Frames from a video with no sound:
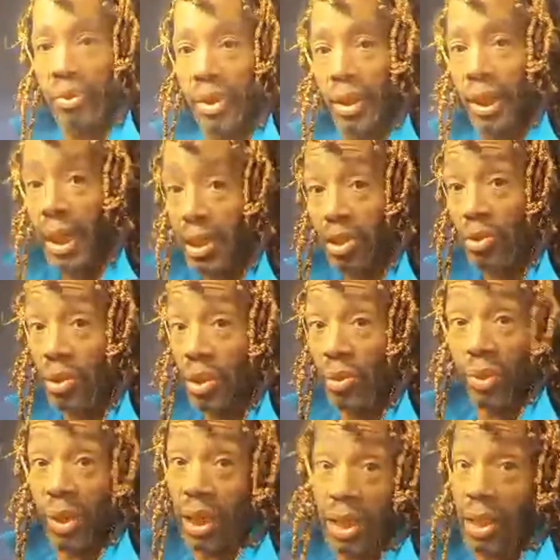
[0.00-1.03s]
That's just the
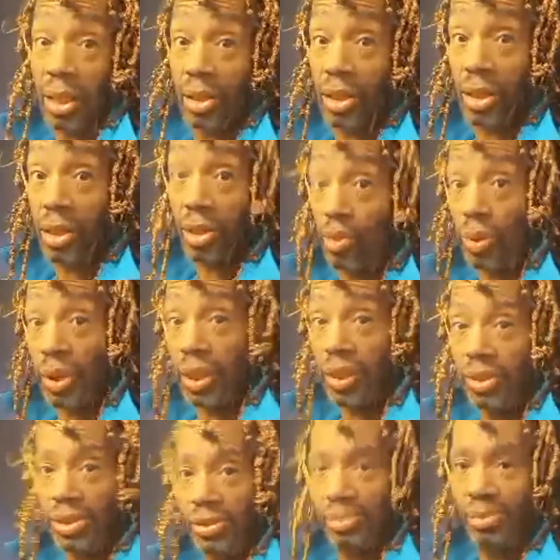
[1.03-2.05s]
way it is.
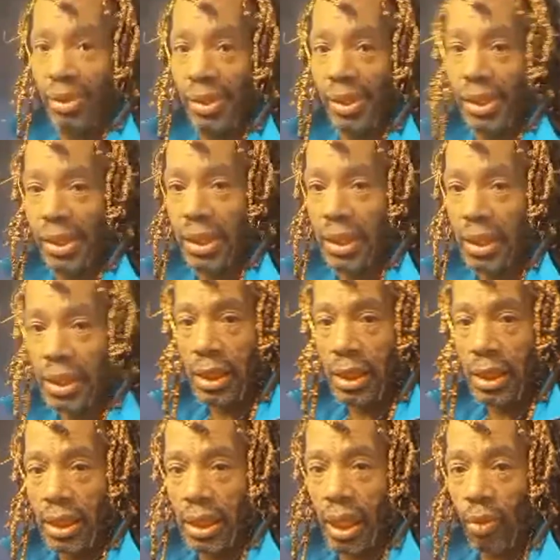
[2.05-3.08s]

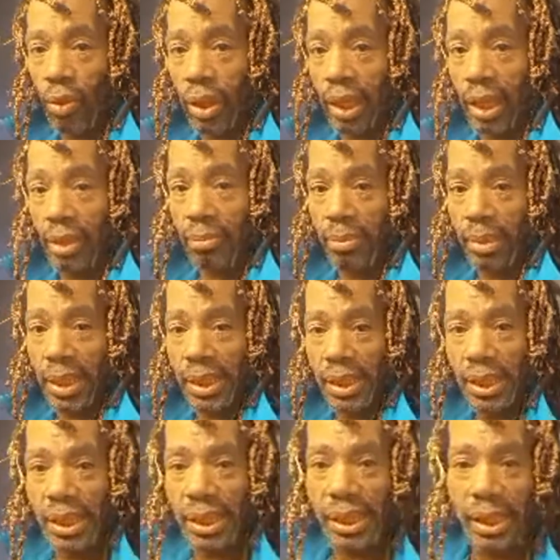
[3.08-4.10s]
It won't let me
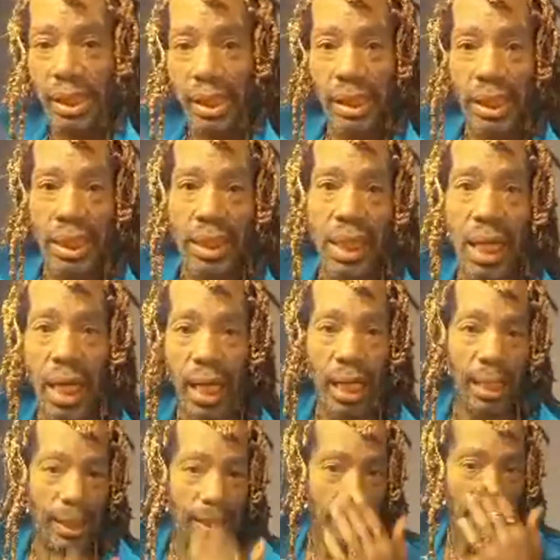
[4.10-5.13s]

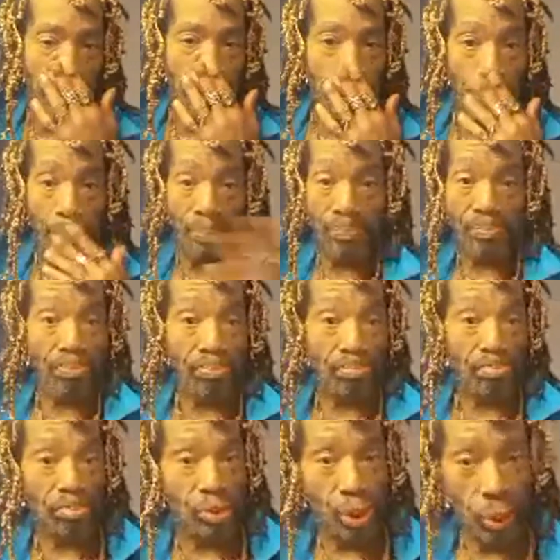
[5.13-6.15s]
uh,
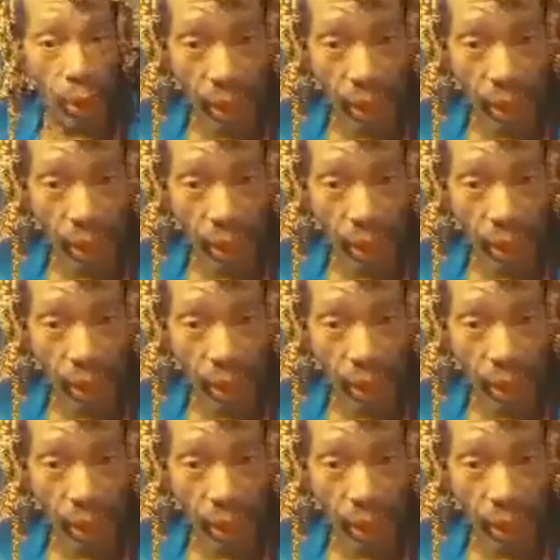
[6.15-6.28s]
do it